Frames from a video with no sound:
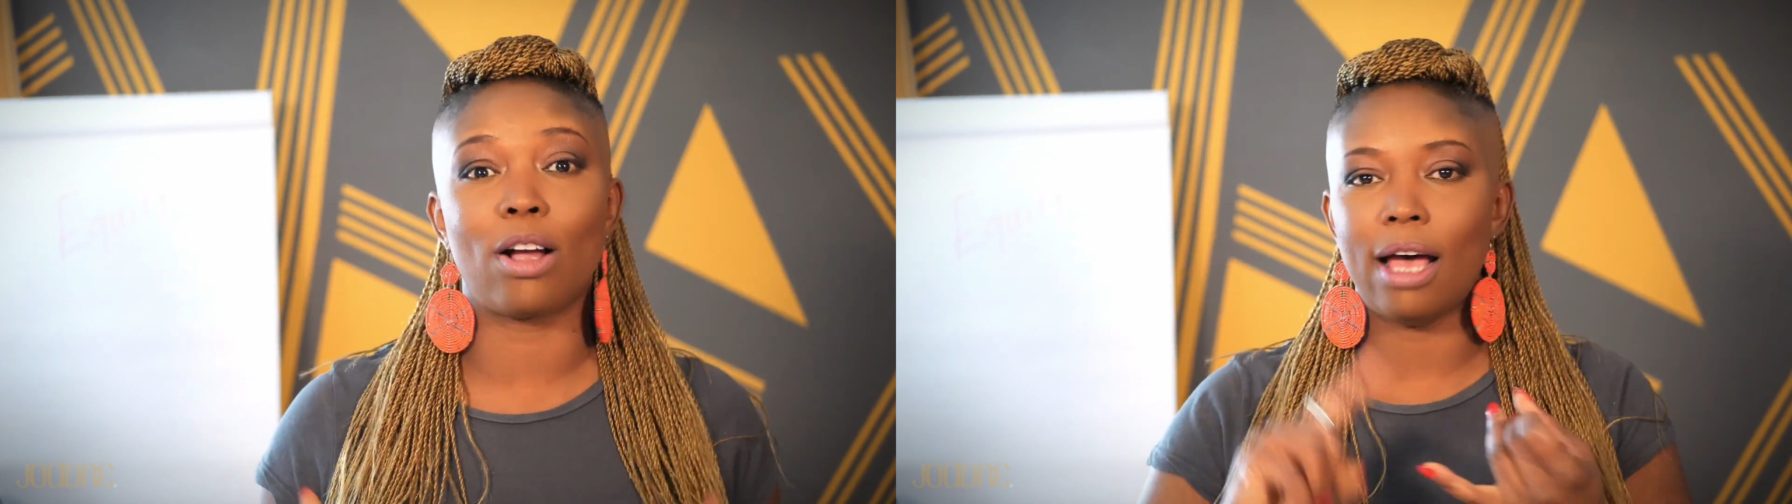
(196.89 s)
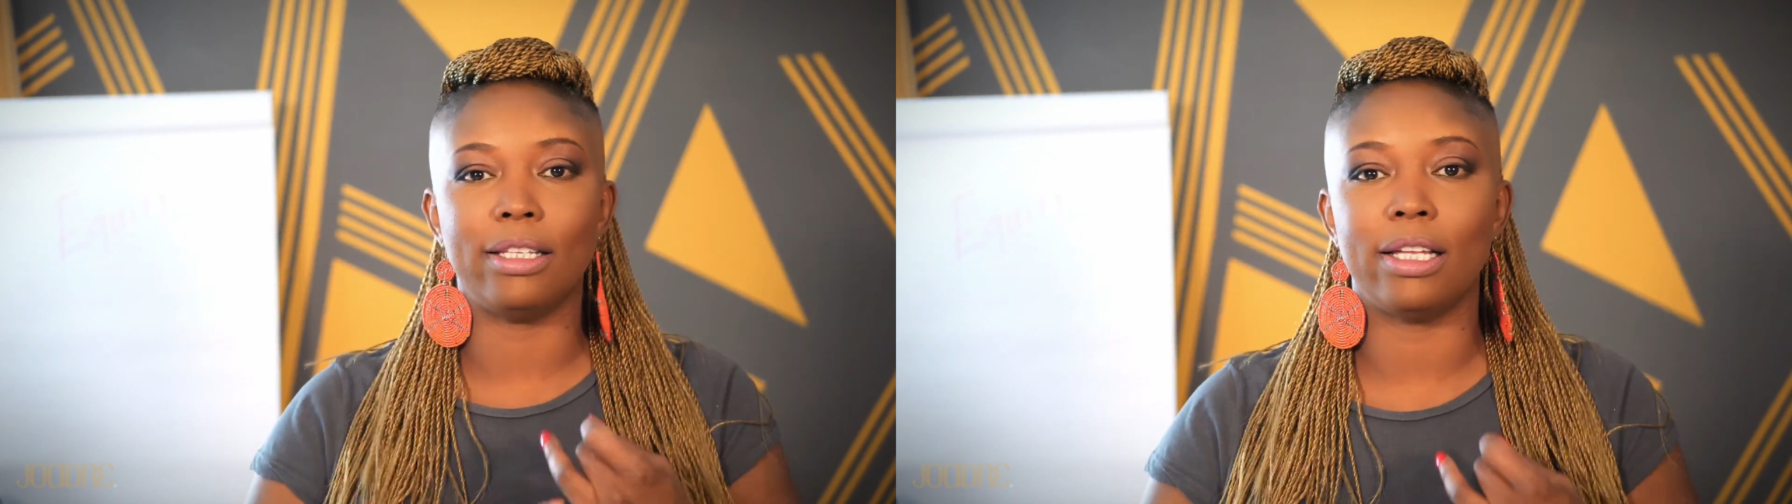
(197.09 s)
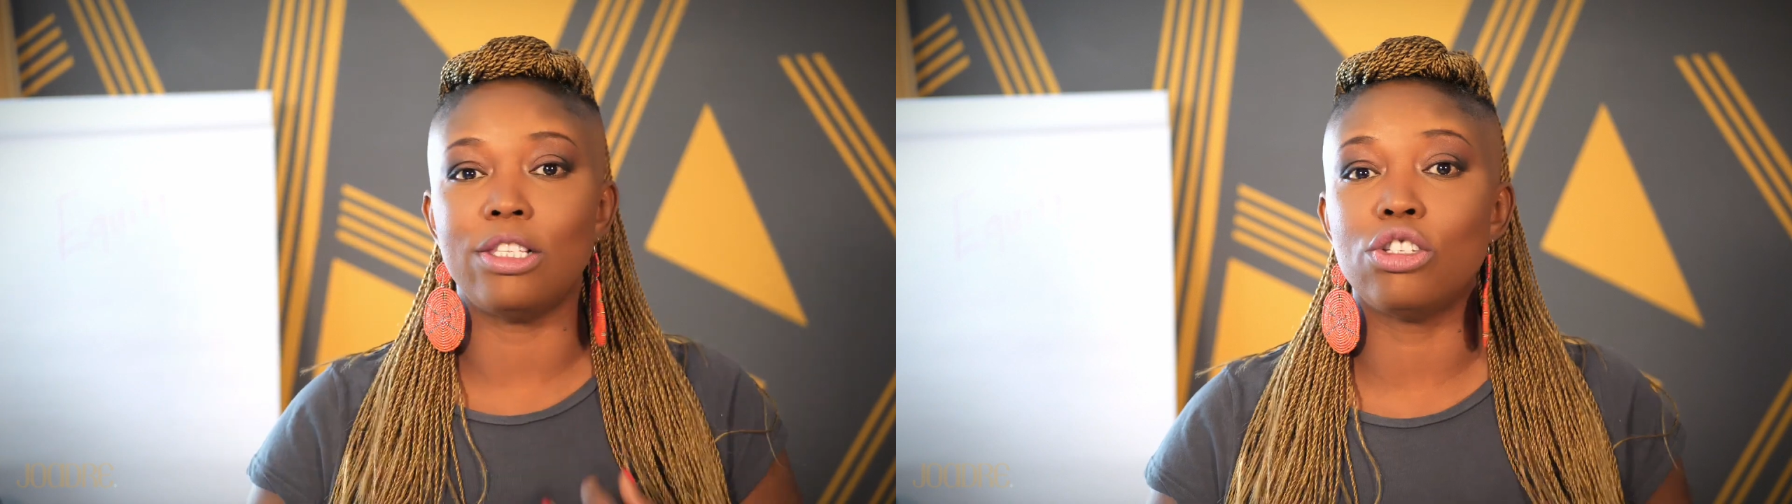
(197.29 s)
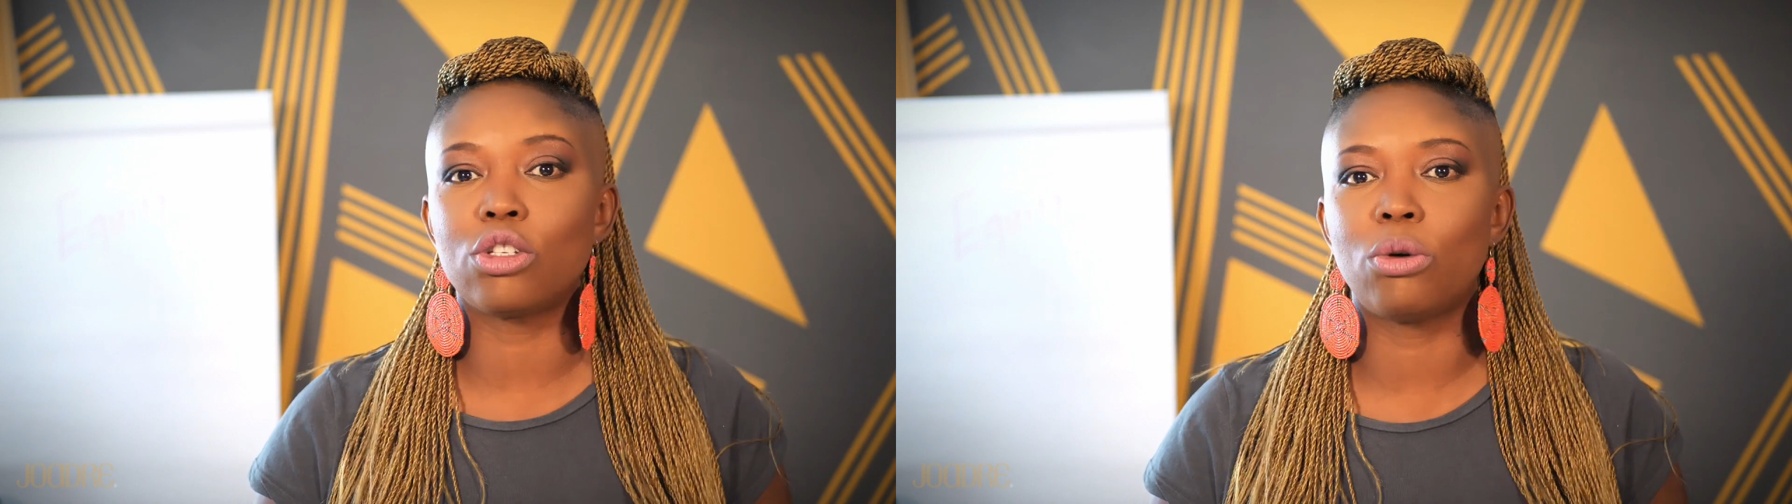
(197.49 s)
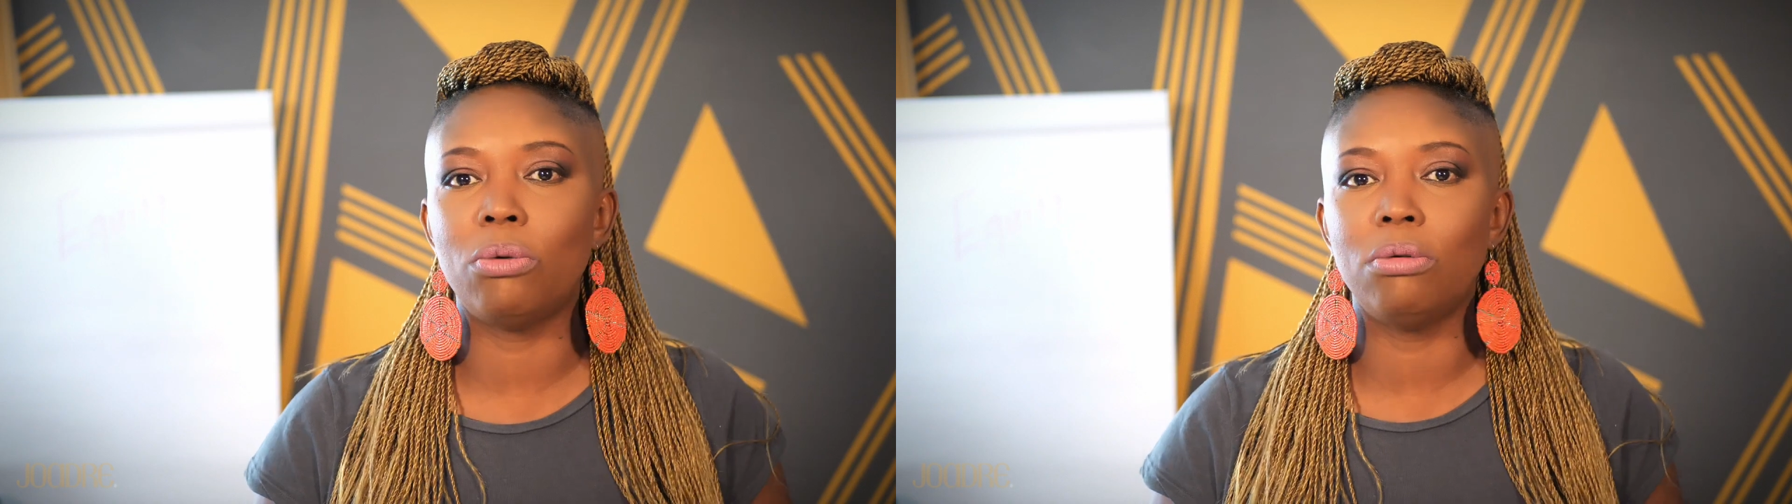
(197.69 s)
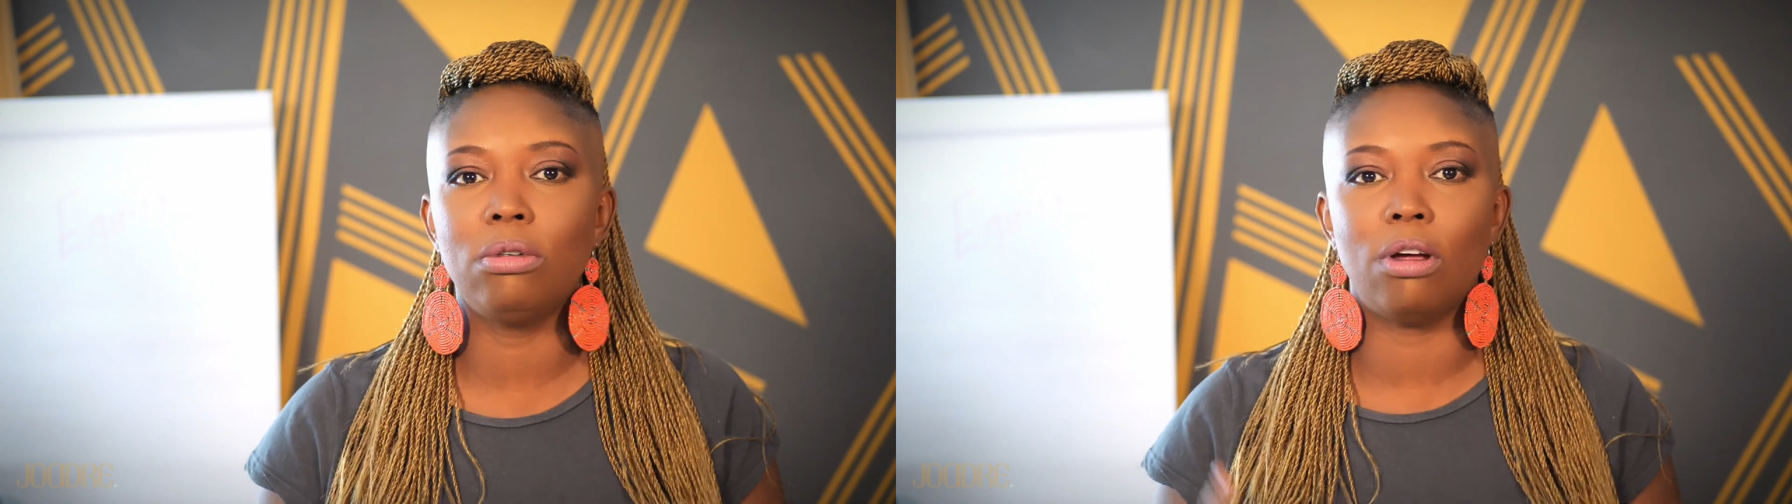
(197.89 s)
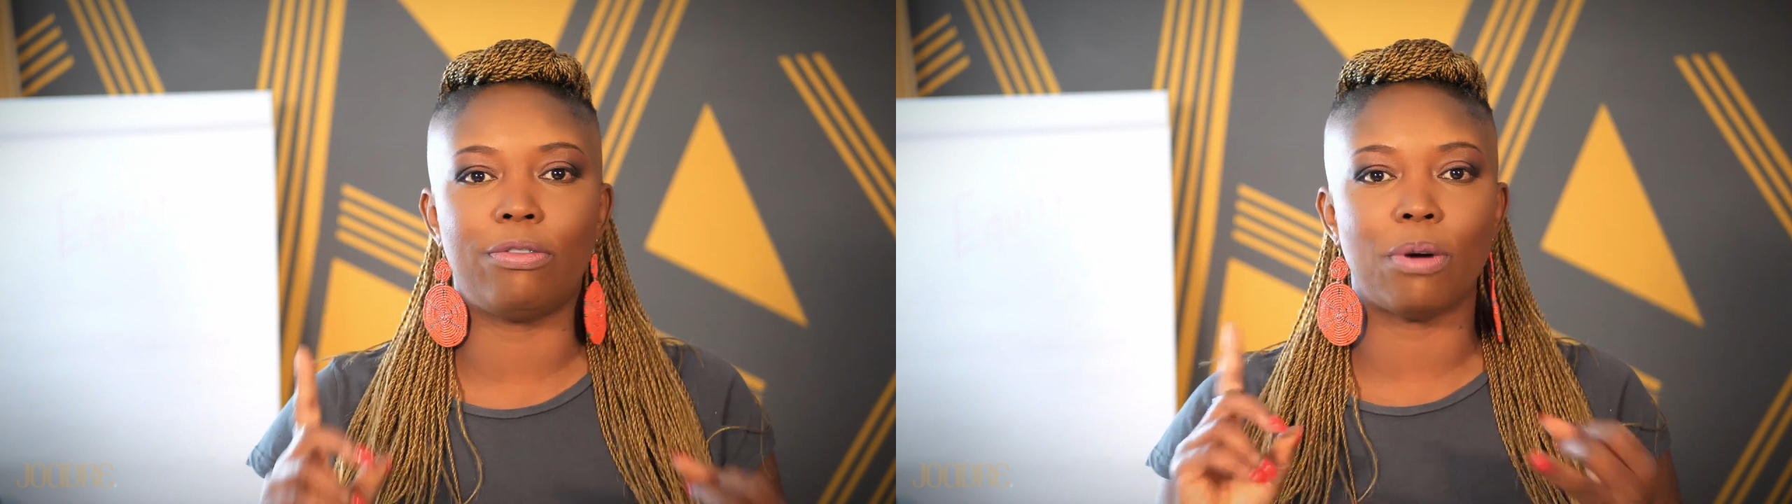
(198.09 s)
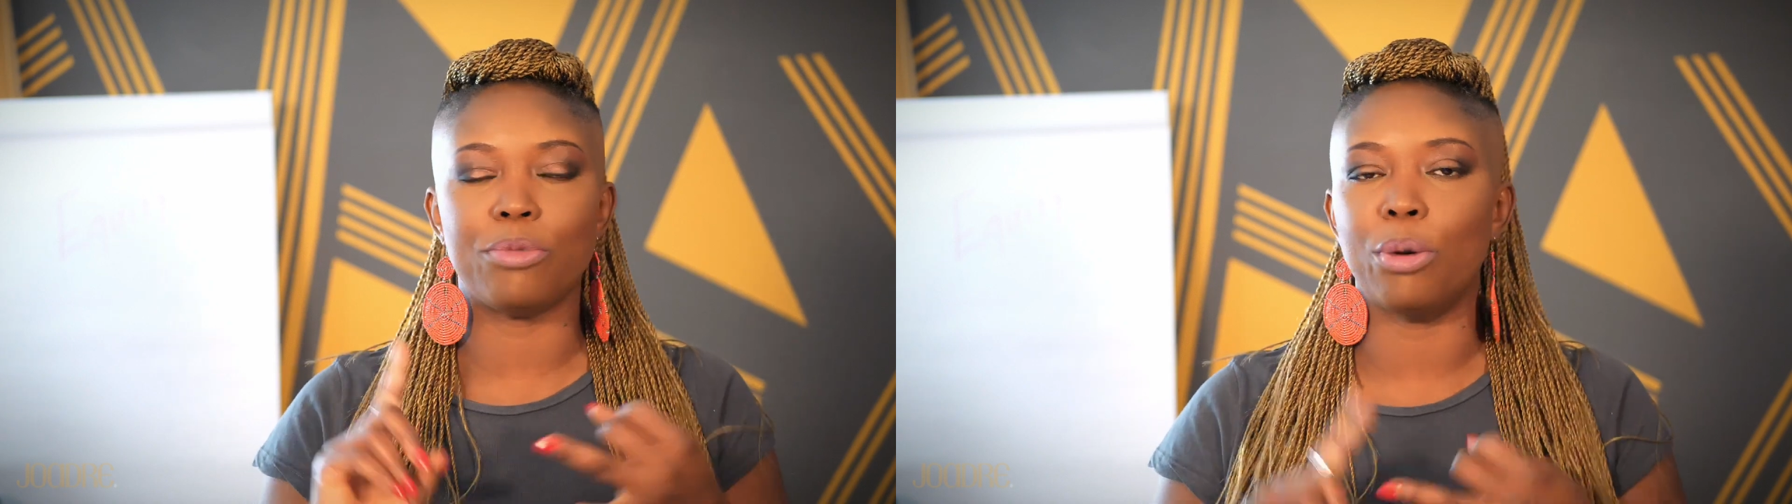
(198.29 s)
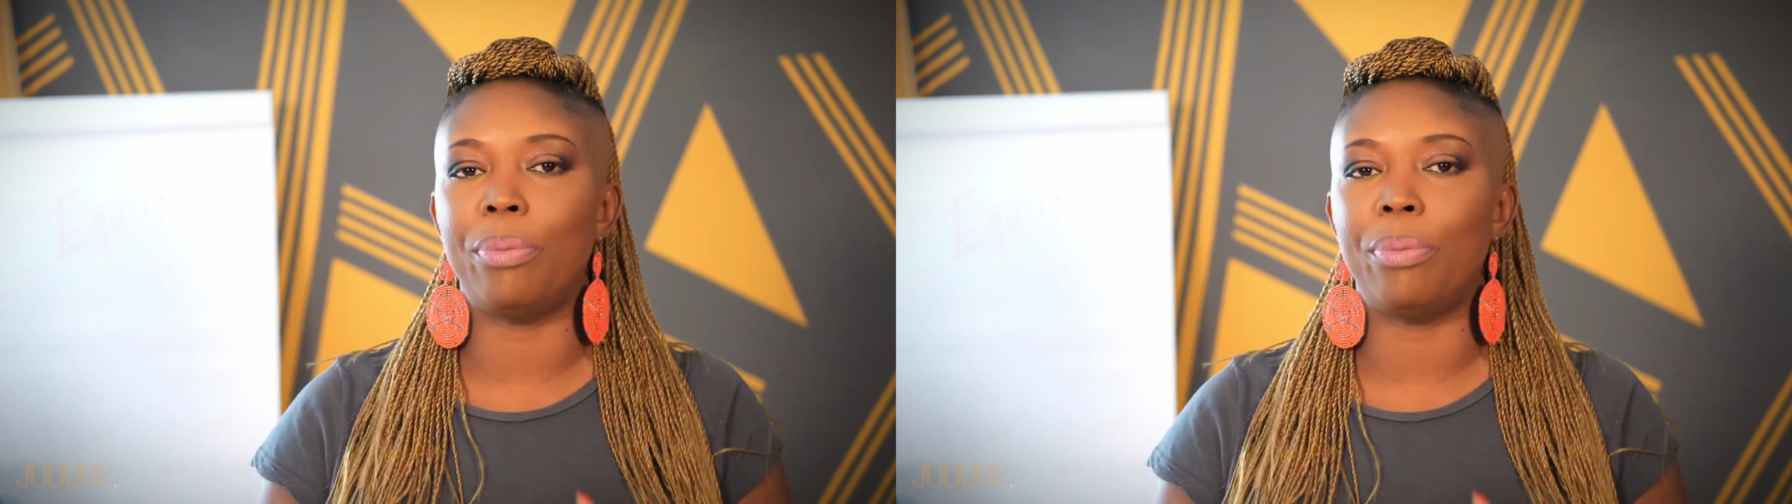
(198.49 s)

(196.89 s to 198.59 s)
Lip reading: either in school or from your